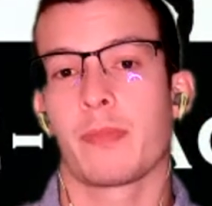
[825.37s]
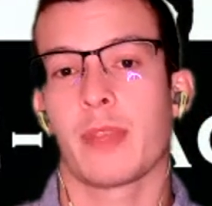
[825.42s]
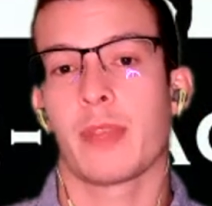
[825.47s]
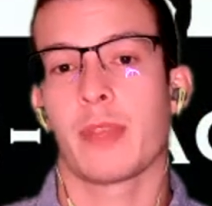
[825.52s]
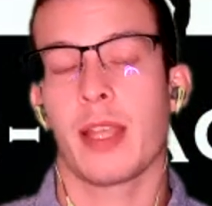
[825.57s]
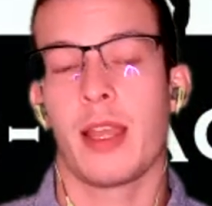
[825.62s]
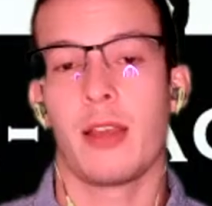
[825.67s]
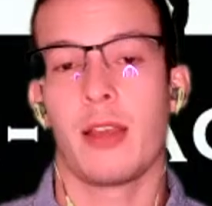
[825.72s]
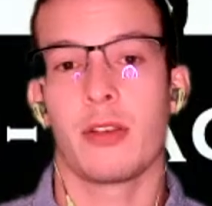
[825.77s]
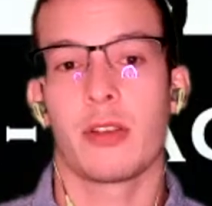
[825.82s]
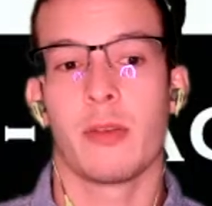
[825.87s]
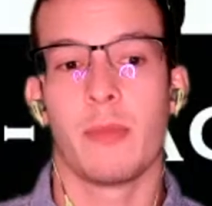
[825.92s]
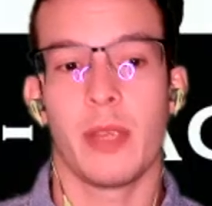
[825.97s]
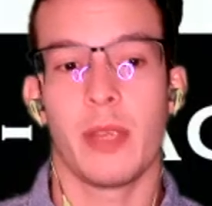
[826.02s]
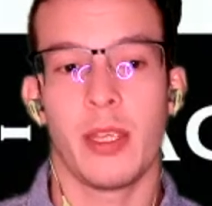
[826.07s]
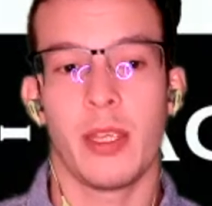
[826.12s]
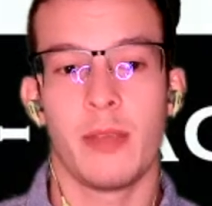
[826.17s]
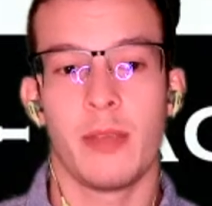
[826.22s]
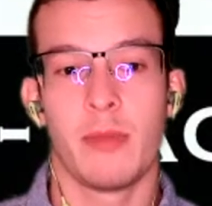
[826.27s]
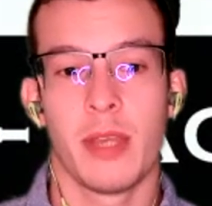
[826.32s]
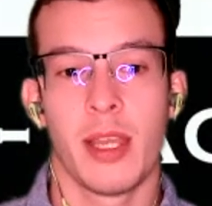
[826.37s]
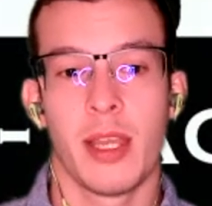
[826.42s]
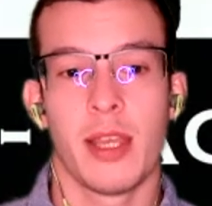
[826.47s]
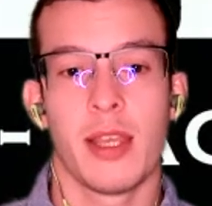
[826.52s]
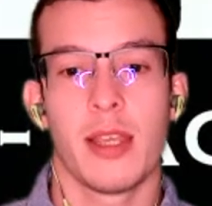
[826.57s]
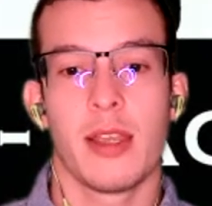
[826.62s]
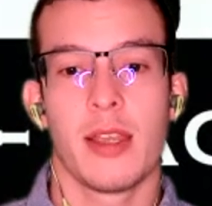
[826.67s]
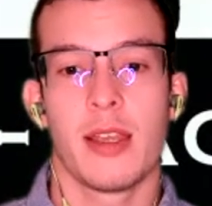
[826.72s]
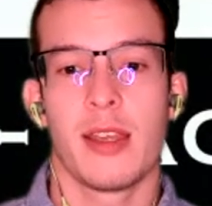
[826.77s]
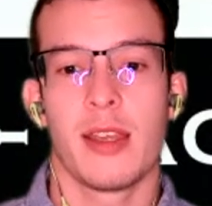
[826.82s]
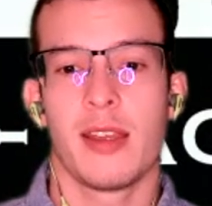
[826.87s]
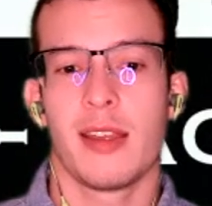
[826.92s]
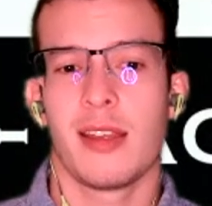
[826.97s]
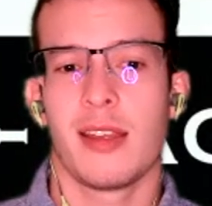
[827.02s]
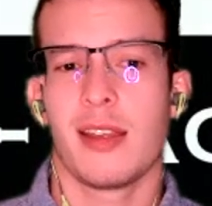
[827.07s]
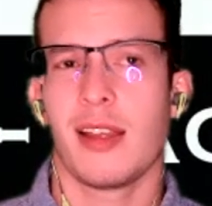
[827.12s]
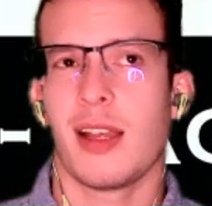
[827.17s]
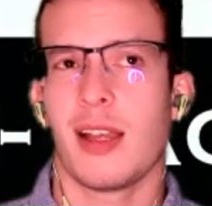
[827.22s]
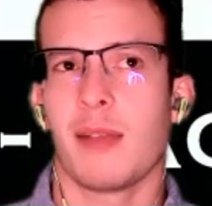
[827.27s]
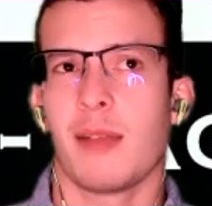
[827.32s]
How Khabib,
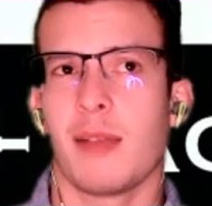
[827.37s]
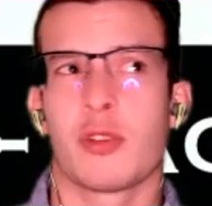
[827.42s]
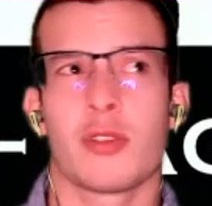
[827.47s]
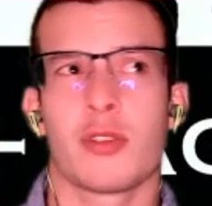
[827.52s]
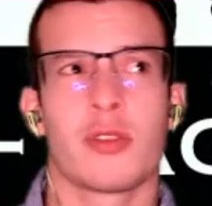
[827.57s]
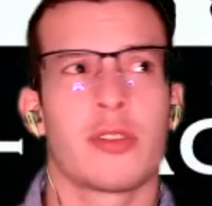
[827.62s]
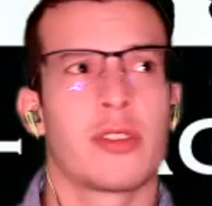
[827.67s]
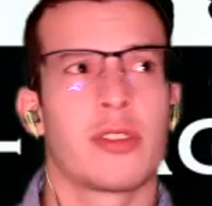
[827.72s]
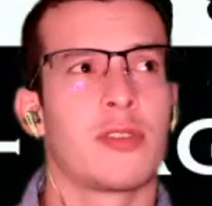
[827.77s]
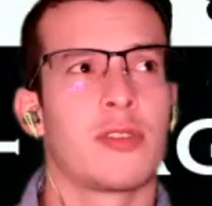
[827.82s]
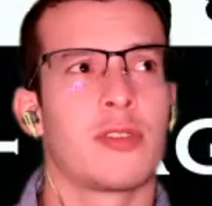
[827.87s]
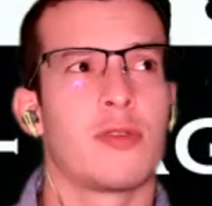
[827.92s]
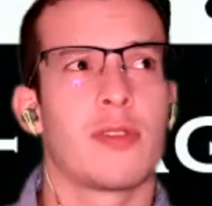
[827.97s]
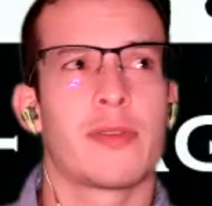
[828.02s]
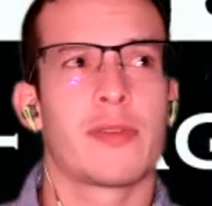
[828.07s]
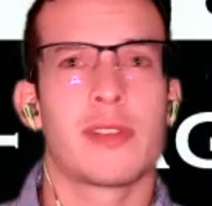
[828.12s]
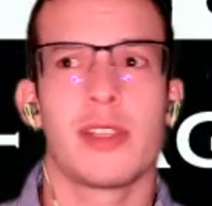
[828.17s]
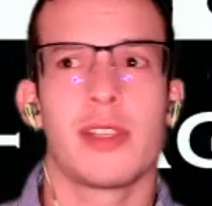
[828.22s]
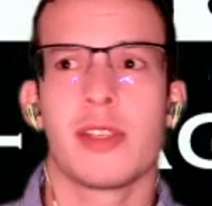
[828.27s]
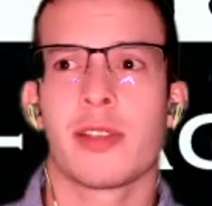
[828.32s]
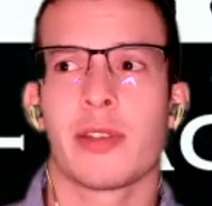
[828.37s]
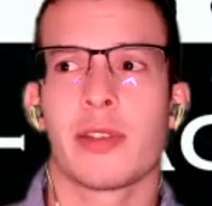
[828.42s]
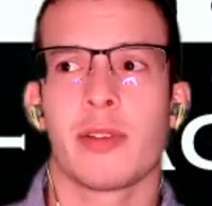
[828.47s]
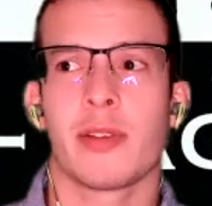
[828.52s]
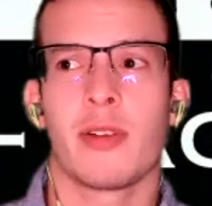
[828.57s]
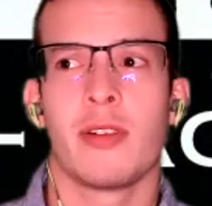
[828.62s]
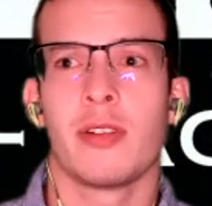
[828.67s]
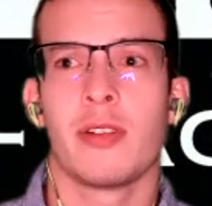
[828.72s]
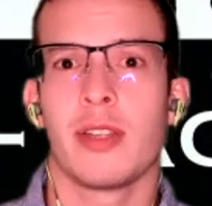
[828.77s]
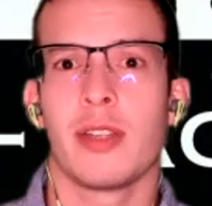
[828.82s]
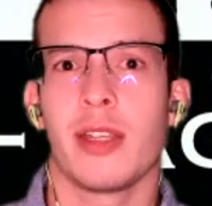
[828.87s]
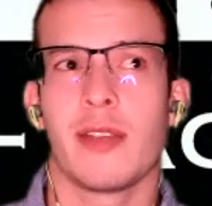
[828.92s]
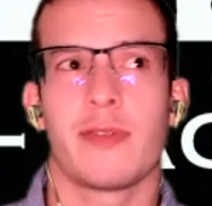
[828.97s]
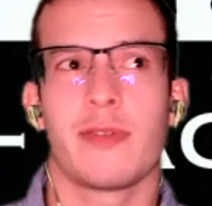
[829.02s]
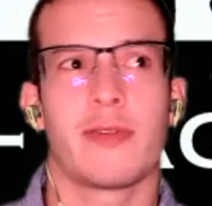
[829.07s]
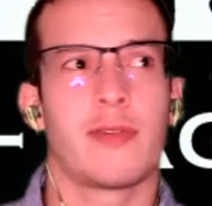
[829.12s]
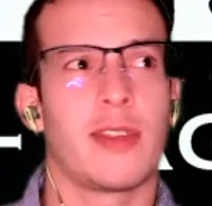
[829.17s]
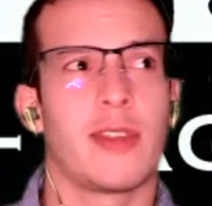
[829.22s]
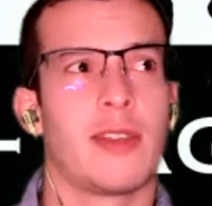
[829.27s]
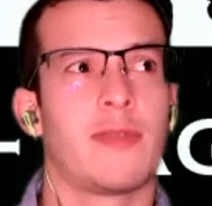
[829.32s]
I'm sure the UFC's throwing, if
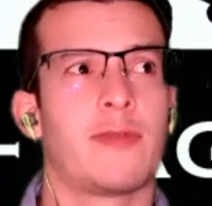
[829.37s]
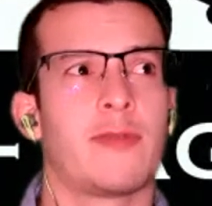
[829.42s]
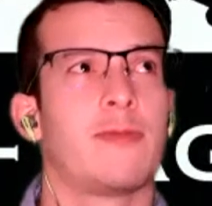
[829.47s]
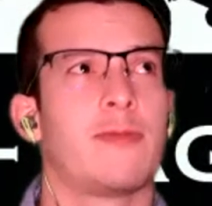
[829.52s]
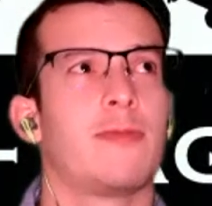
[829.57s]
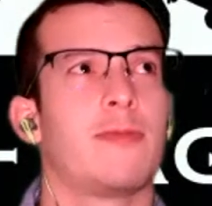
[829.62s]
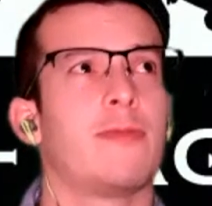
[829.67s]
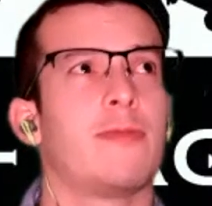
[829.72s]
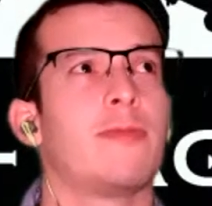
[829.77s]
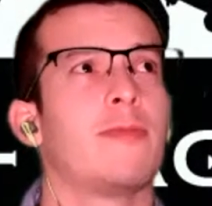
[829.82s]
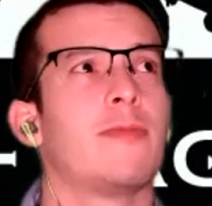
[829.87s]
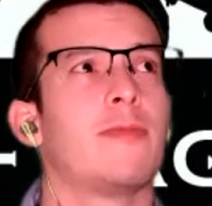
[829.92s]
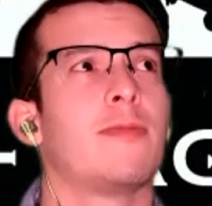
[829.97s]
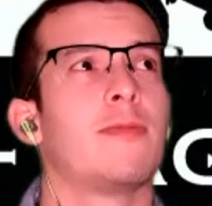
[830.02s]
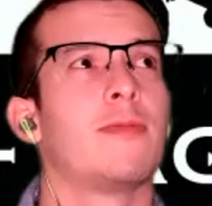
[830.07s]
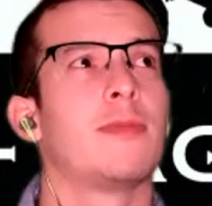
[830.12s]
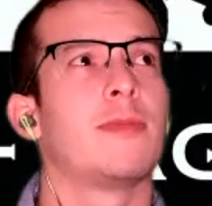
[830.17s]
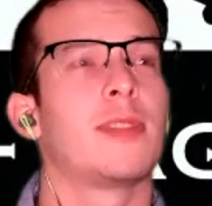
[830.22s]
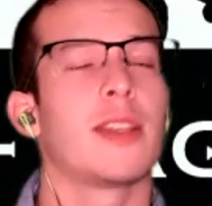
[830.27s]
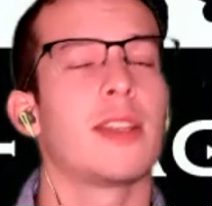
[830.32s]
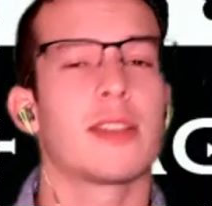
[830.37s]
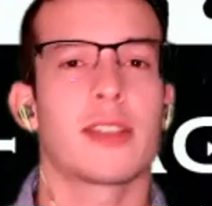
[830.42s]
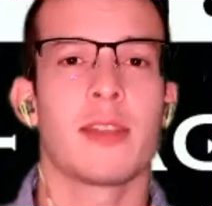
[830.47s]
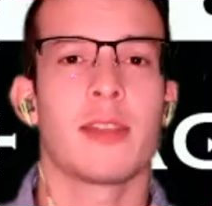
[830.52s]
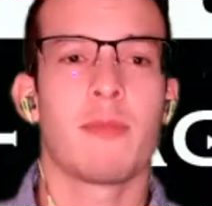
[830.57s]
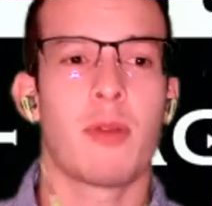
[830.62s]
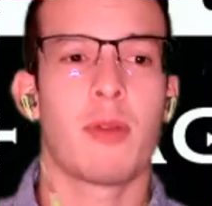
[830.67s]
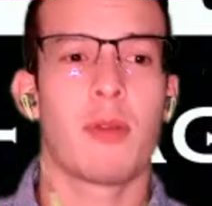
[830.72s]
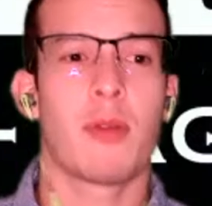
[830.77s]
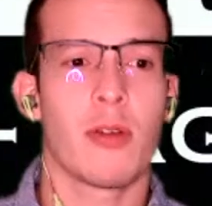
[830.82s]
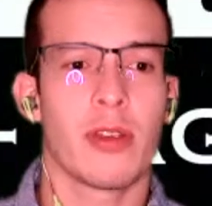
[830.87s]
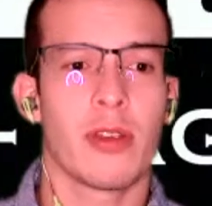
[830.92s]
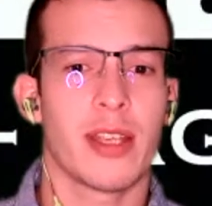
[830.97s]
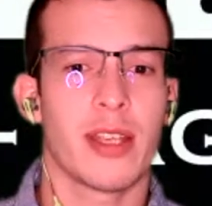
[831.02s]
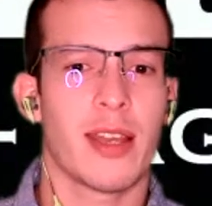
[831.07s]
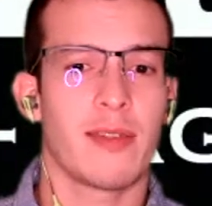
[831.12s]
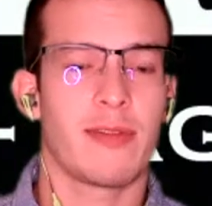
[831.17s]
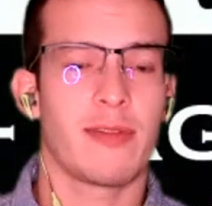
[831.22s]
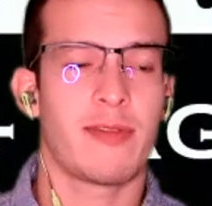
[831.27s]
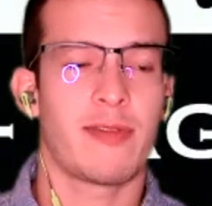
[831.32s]
Dustin Poirier
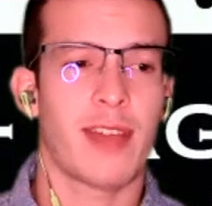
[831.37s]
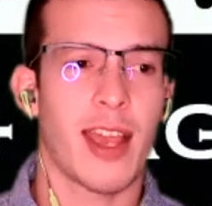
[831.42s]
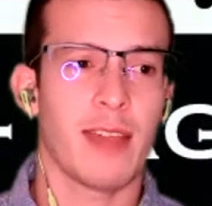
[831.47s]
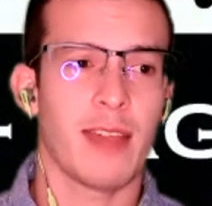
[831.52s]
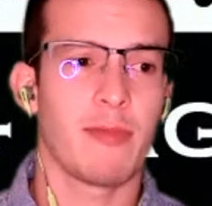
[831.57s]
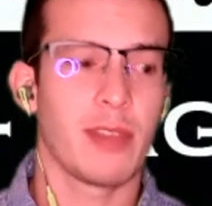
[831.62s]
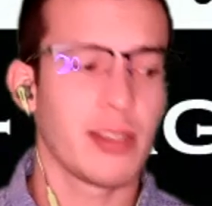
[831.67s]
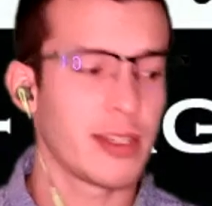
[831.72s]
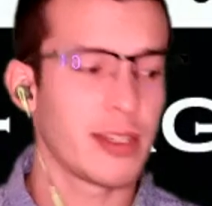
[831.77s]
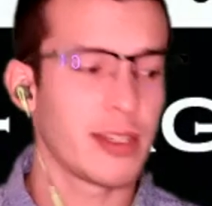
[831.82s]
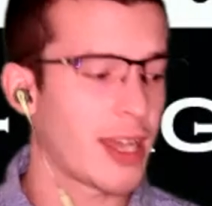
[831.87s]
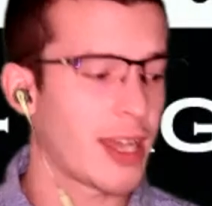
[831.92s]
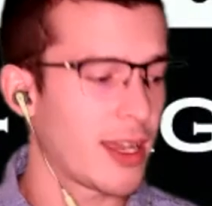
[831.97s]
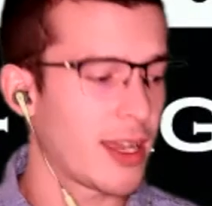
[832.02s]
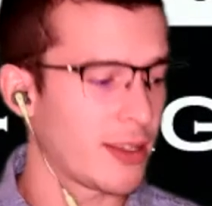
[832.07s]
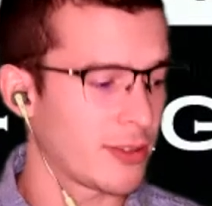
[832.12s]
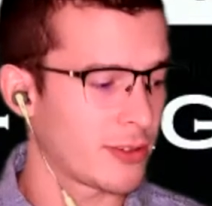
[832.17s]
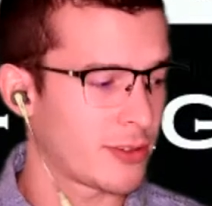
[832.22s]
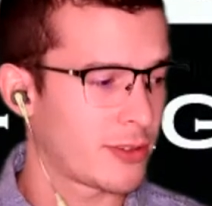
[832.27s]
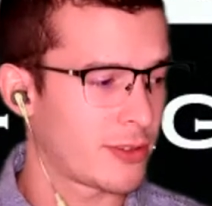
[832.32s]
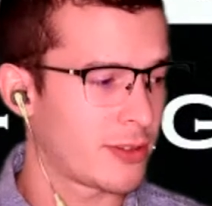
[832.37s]
got $5 million